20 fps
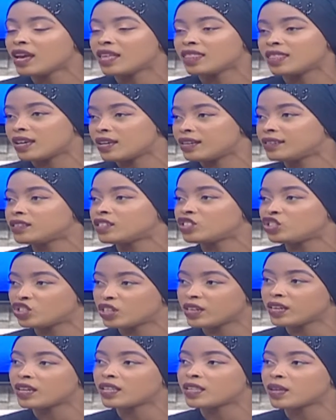There is a
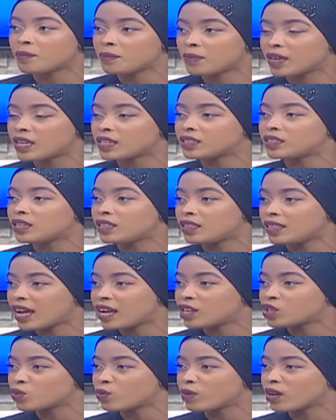trigger that makes it
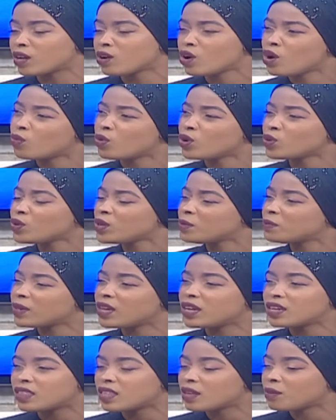that way. What would
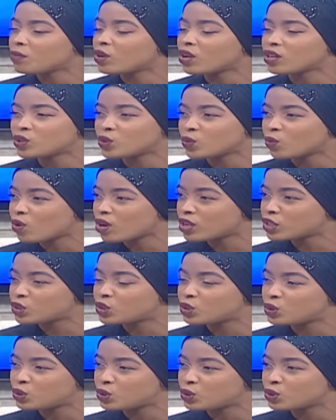make them not
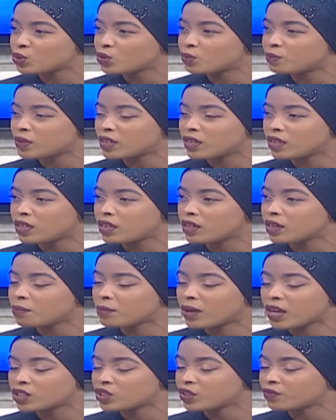want to be
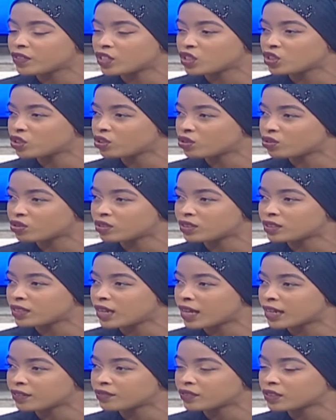part of their children's
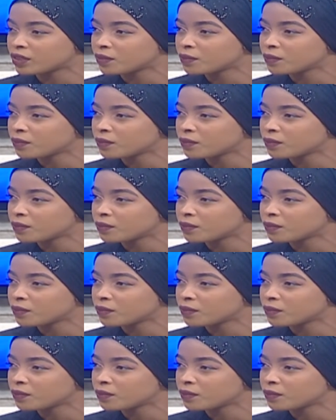lives?